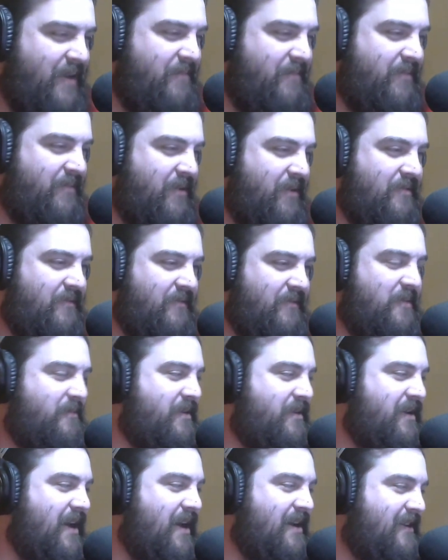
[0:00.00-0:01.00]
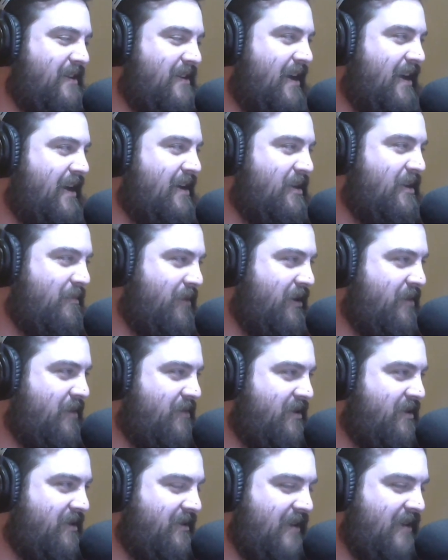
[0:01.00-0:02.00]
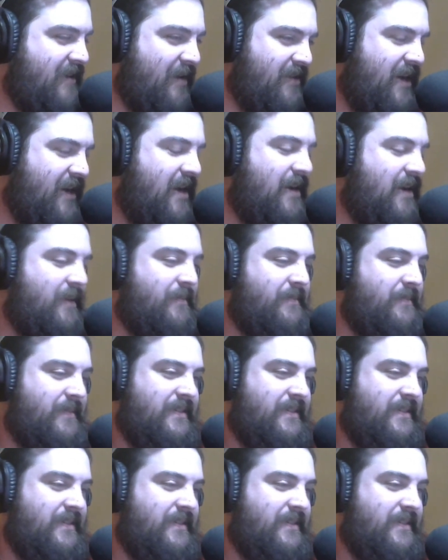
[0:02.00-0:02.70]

met both of them, but I didn't meet them at the same time.